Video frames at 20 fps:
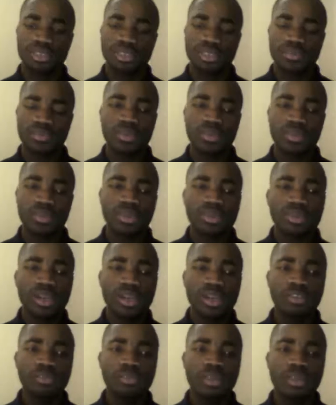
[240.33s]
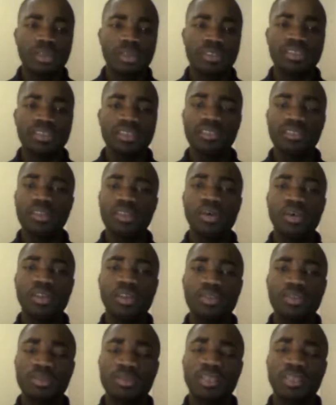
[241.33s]
We should try to make things. All
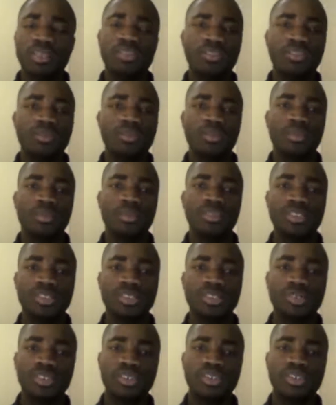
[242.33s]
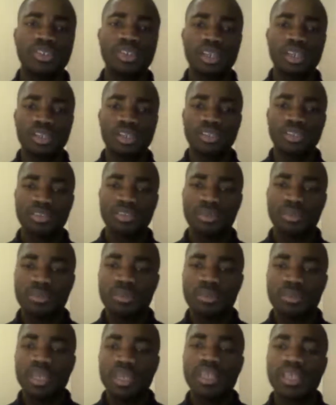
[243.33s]
the websites of the public institutions should be
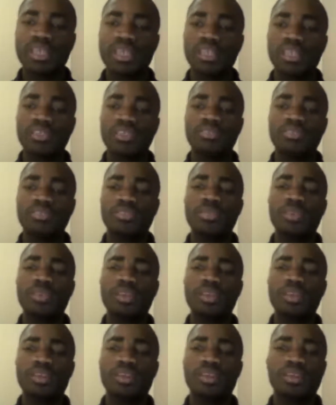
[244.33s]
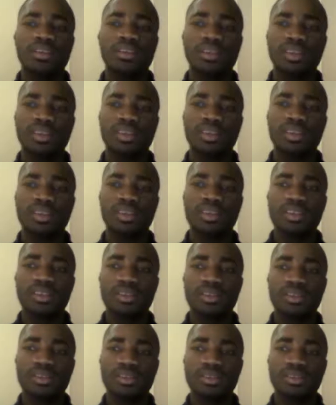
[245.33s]
made
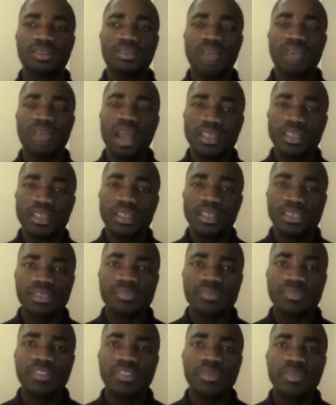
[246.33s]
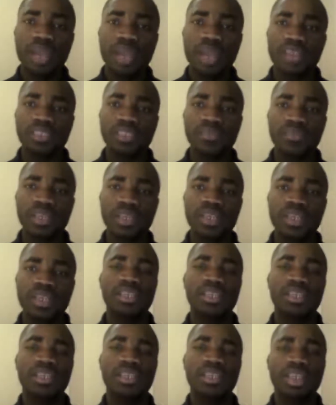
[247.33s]
active. It should be
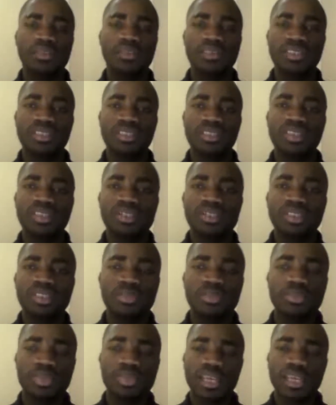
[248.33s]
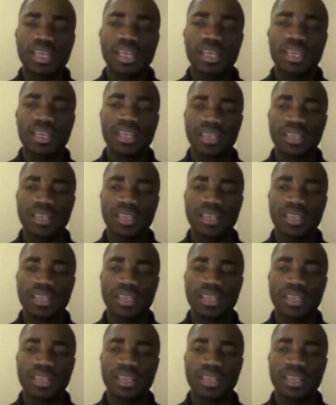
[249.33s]
activated. Everything you need should be there.